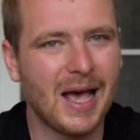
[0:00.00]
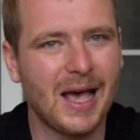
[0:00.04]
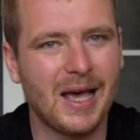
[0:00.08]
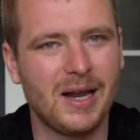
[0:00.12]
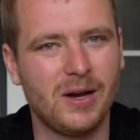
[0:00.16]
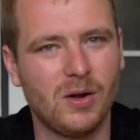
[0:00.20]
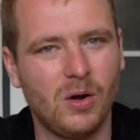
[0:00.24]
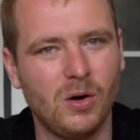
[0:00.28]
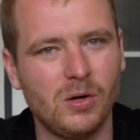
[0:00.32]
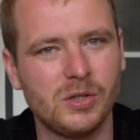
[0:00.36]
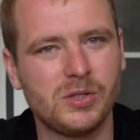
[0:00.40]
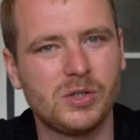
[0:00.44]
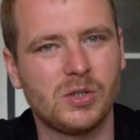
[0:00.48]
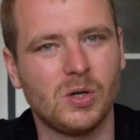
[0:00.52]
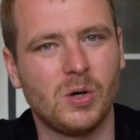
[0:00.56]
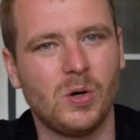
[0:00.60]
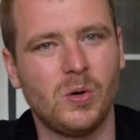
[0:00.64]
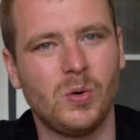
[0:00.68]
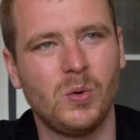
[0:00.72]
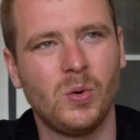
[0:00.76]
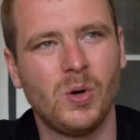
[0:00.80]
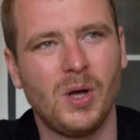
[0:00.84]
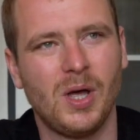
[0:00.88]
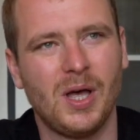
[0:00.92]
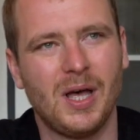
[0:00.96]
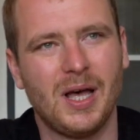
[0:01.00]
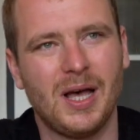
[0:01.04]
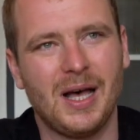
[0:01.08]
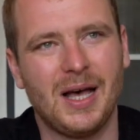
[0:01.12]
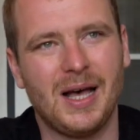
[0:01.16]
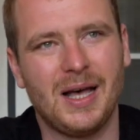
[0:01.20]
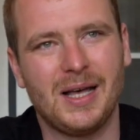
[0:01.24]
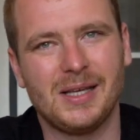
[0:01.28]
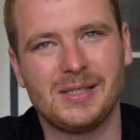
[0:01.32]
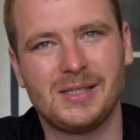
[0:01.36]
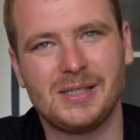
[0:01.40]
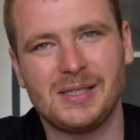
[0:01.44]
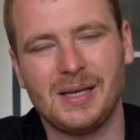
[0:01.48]
And also,
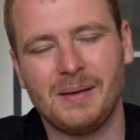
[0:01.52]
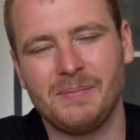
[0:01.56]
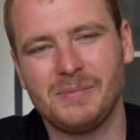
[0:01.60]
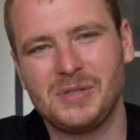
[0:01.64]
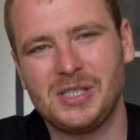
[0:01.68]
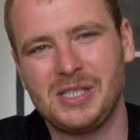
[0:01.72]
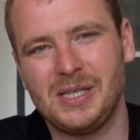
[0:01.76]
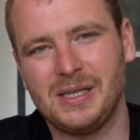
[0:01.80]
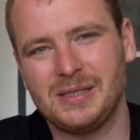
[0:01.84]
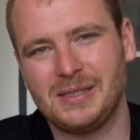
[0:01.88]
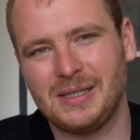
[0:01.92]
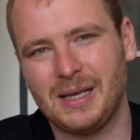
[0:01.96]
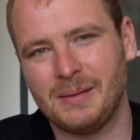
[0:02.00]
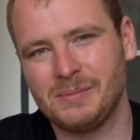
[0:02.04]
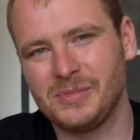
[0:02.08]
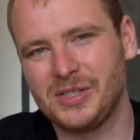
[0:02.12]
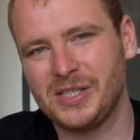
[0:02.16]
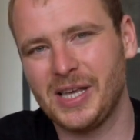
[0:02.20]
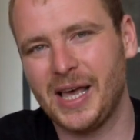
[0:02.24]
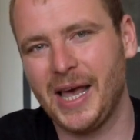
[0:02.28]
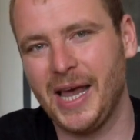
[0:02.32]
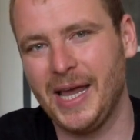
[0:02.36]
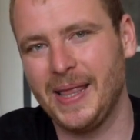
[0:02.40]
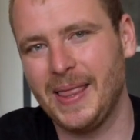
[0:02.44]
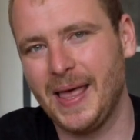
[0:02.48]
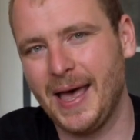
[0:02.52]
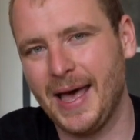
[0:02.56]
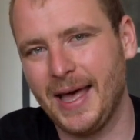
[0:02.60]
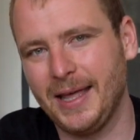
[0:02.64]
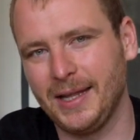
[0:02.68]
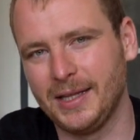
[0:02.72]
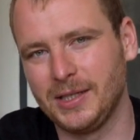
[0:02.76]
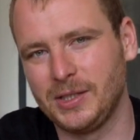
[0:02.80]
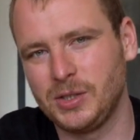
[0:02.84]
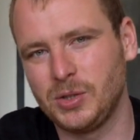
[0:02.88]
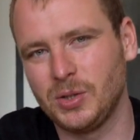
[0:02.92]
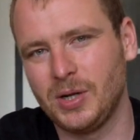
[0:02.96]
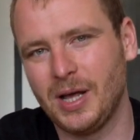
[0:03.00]
some say
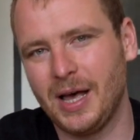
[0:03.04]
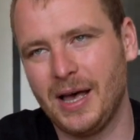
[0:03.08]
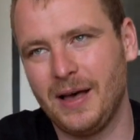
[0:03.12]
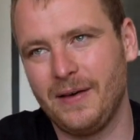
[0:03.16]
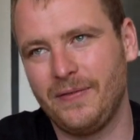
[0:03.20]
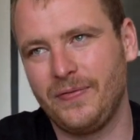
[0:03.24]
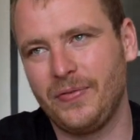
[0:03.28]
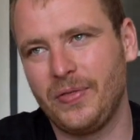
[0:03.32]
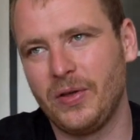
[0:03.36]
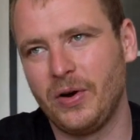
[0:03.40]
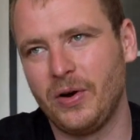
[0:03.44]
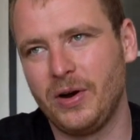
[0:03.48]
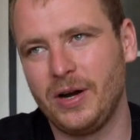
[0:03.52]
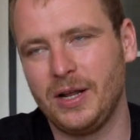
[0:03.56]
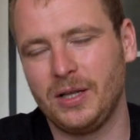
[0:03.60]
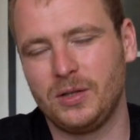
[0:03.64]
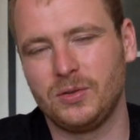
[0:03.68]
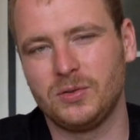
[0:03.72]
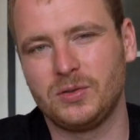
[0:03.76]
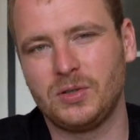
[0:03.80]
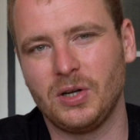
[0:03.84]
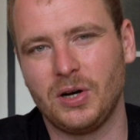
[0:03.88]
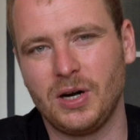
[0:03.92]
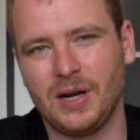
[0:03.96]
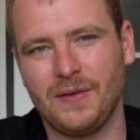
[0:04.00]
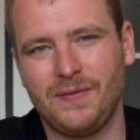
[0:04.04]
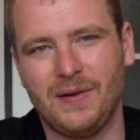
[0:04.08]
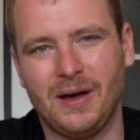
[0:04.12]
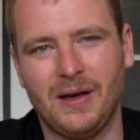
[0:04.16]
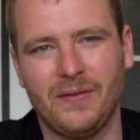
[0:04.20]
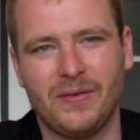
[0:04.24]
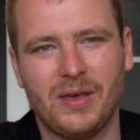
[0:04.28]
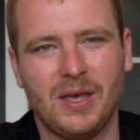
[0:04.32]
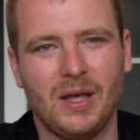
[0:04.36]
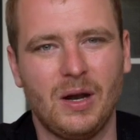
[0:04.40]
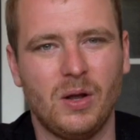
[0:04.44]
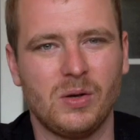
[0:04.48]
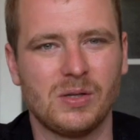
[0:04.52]
that it should have 30 to
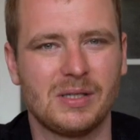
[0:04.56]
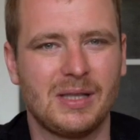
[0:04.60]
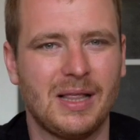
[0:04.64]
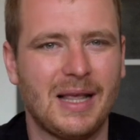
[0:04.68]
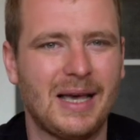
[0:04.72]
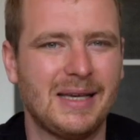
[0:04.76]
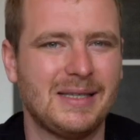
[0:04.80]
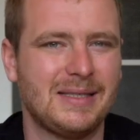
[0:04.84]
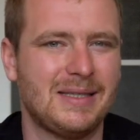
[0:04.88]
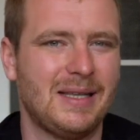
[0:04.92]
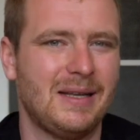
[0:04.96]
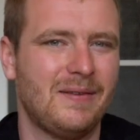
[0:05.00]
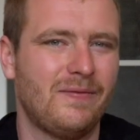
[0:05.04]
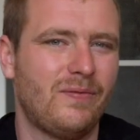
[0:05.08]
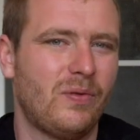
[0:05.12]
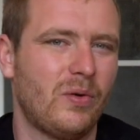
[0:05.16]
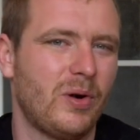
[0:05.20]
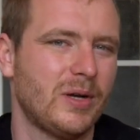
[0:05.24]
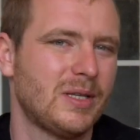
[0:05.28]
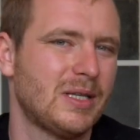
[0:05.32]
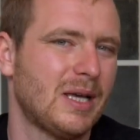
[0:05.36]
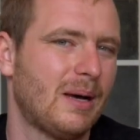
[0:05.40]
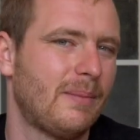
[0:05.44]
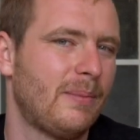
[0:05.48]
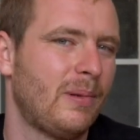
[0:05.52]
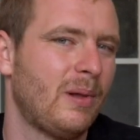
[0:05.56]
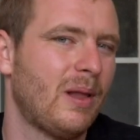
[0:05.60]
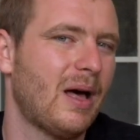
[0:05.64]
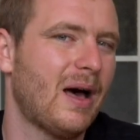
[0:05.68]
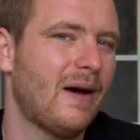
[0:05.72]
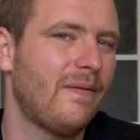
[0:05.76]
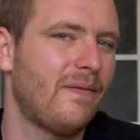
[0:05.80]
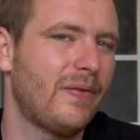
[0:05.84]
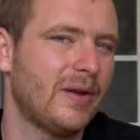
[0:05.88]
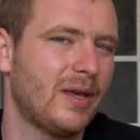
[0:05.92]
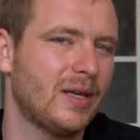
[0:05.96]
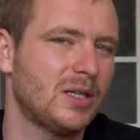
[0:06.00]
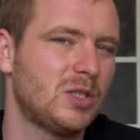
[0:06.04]
35 kilos less than, for example,
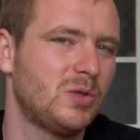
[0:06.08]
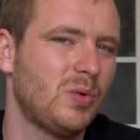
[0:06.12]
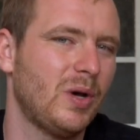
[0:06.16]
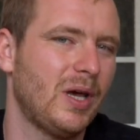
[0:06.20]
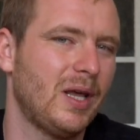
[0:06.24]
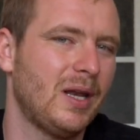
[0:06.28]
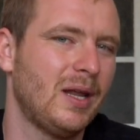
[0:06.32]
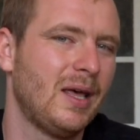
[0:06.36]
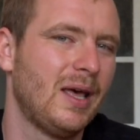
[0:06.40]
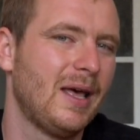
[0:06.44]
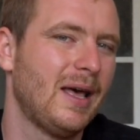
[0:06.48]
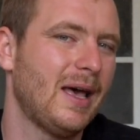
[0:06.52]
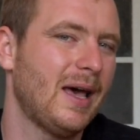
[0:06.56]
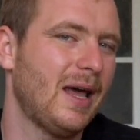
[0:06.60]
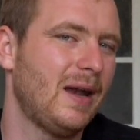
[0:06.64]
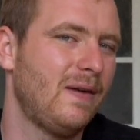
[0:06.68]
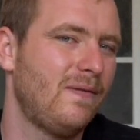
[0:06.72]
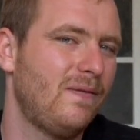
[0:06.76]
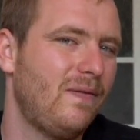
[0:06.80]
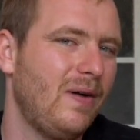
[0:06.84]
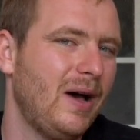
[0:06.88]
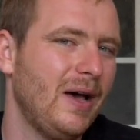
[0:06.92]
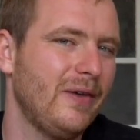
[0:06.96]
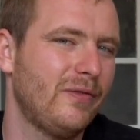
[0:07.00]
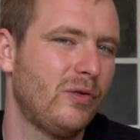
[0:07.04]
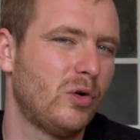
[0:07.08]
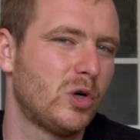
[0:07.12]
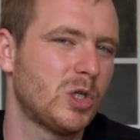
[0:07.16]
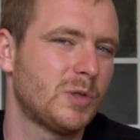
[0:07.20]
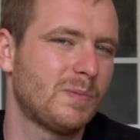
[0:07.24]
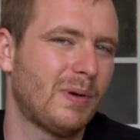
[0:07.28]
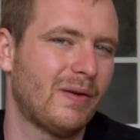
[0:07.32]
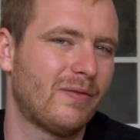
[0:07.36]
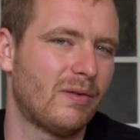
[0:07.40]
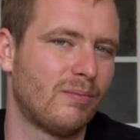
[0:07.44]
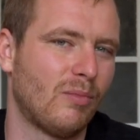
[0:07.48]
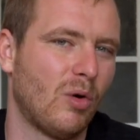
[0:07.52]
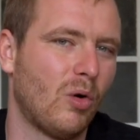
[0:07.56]
Africa Twin and 5
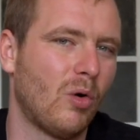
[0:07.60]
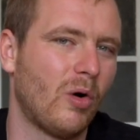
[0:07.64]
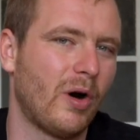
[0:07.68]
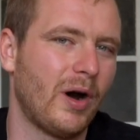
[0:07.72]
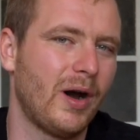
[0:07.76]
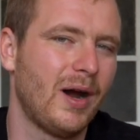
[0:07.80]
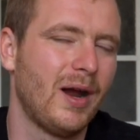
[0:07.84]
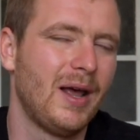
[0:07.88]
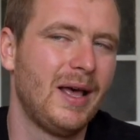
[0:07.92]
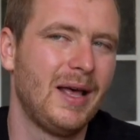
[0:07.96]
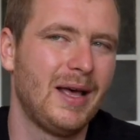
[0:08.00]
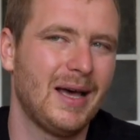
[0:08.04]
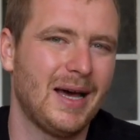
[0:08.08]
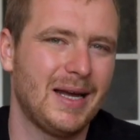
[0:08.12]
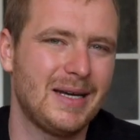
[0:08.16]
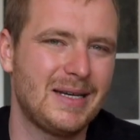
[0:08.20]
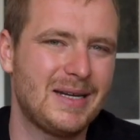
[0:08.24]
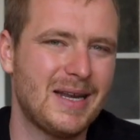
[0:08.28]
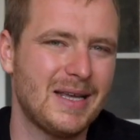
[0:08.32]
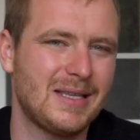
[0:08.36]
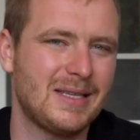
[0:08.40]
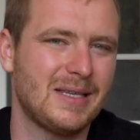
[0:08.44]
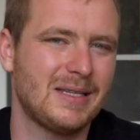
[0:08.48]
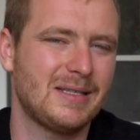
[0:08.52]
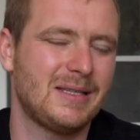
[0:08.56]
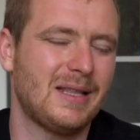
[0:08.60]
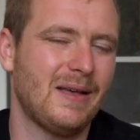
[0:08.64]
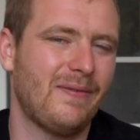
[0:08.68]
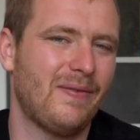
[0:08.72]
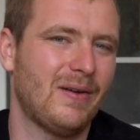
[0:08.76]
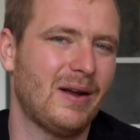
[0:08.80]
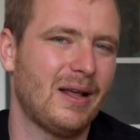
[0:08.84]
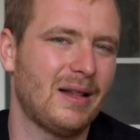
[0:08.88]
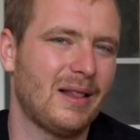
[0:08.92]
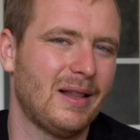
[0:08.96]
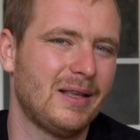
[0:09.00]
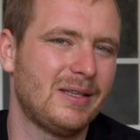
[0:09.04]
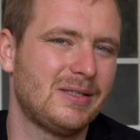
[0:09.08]
horsepower more. And this is
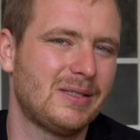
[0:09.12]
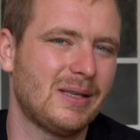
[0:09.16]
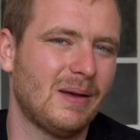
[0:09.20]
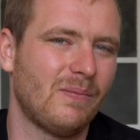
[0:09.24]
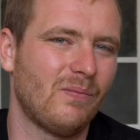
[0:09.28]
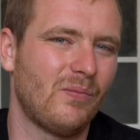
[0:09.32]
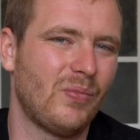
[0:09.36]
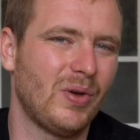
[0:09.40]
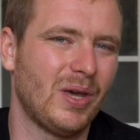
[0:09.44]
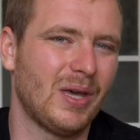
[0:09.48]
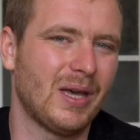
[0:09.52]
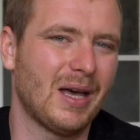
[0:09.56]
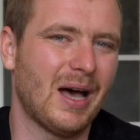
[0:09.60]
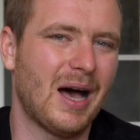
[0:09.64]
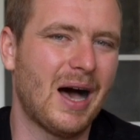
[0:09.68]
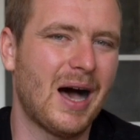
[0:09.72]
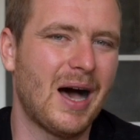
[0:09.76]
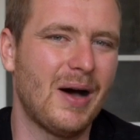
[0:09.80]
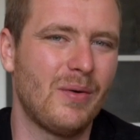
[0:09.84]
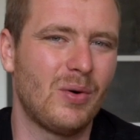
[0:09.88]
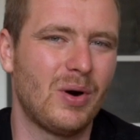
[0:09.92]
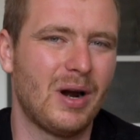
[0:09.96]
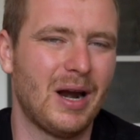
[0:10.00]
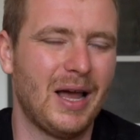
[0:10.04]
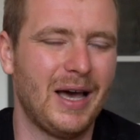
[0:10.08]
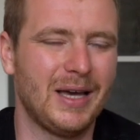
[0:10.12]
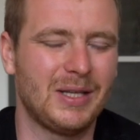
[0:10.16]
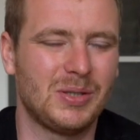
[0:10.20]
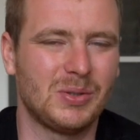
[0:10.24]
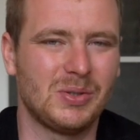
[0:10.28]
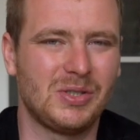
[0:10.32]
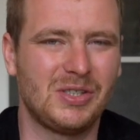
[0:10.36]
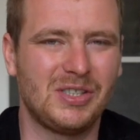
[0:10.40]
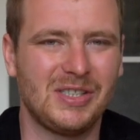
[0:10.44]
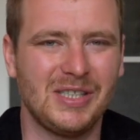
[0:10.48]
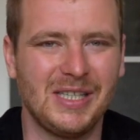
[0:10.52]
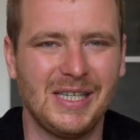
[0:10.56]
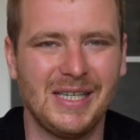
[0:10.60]
definitely something I would like
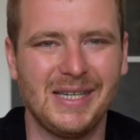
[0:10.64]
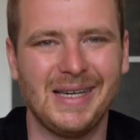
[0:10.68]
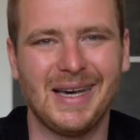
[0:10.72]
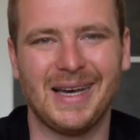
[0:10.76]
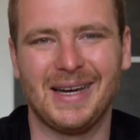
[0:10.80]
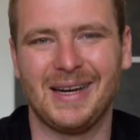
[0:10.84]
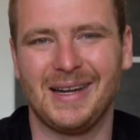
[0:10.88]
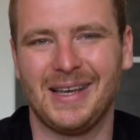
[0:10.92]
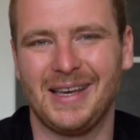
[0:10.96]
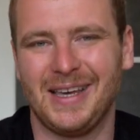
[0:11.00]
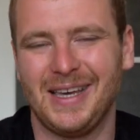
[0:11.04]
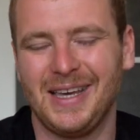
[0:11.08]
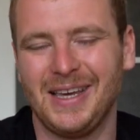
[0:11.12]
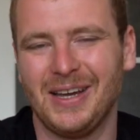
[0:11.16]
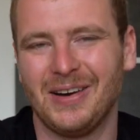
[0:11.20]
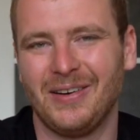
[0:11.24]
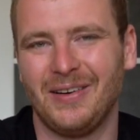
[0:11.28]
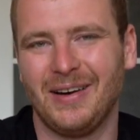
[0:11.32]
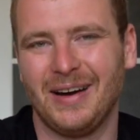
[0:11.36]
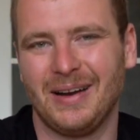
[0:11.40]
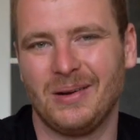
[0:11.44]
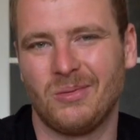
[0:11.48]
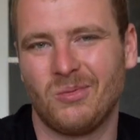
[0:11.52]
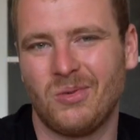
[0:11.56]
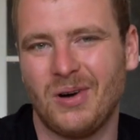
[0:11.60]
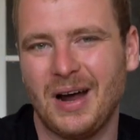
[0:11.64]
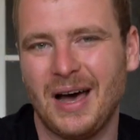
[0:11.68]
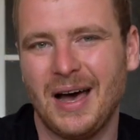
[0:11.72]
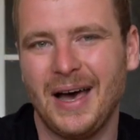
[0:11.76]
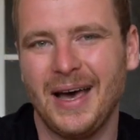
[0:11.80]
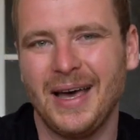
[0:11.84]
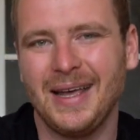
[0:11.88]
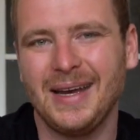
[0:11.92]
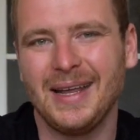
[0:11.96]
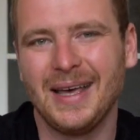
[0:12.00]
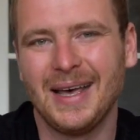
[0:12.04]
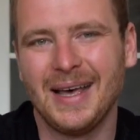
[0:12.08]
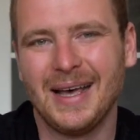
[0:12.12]
to see and hear and
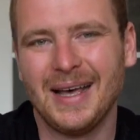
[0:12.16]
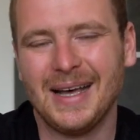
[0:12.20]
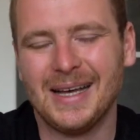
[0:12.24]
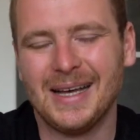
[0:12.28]
ride.